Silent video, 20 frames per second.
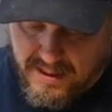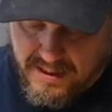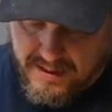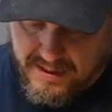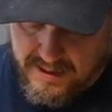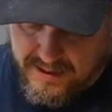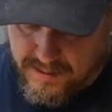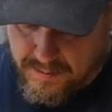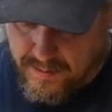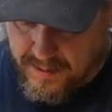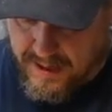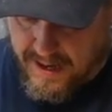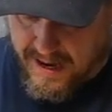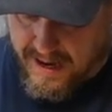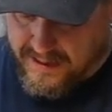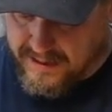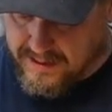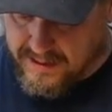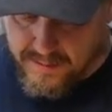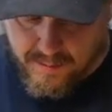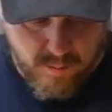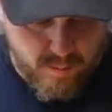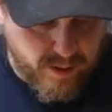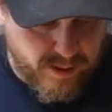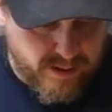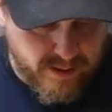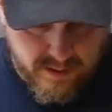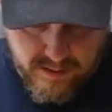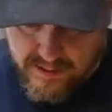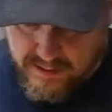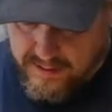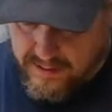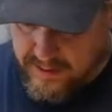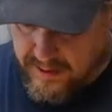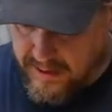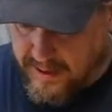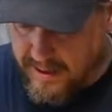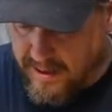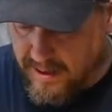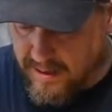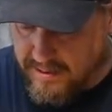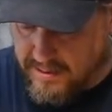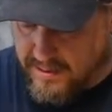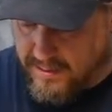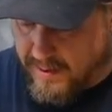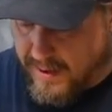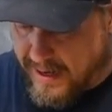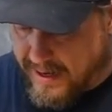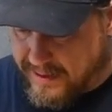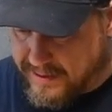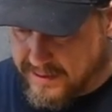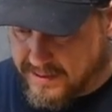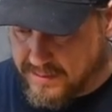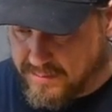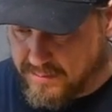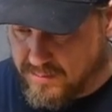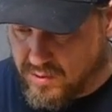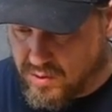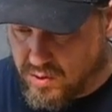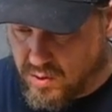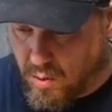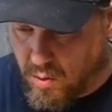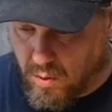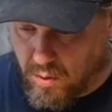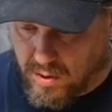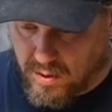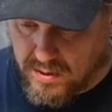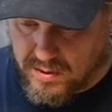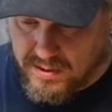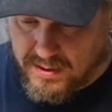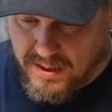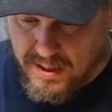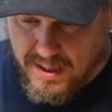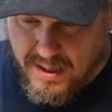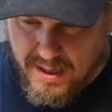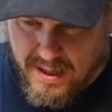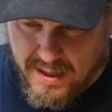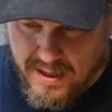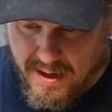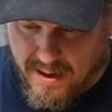This one has some wheels. It also has some doors.